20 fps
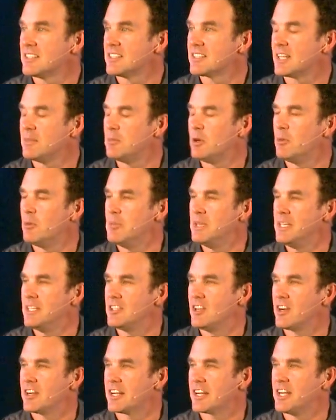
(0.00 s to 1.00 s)
Come on, men.
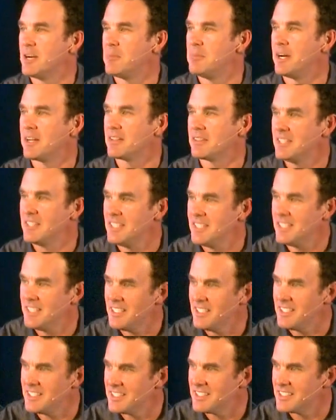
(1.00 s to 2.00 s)
Y'all got to help out.
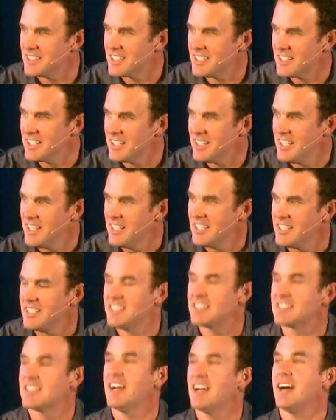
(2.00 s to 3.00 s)

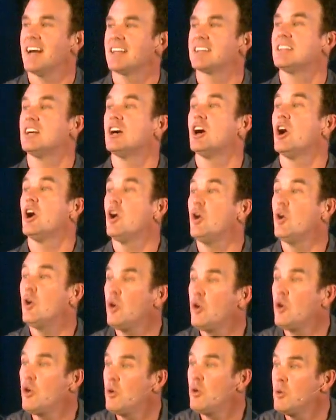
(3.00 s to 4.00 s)
He's got the
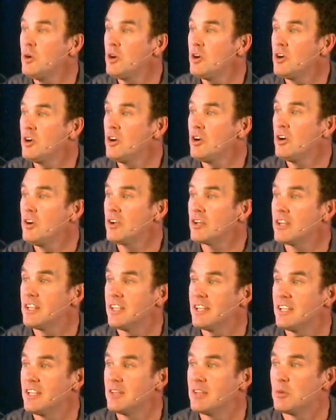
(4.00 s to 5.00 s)
whole world
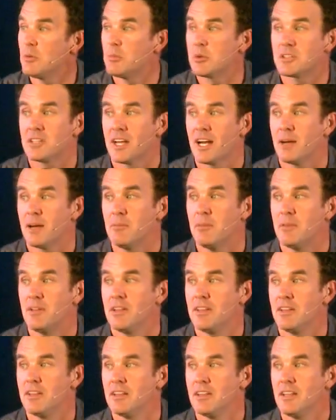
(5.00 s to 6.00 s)
in it. One more time.
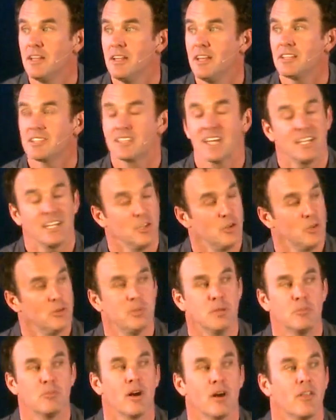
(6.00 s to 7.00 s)
He's got you and
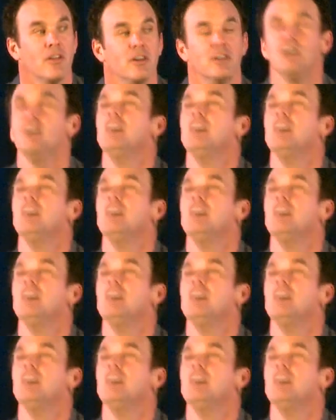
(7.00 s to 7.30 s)
me, brother.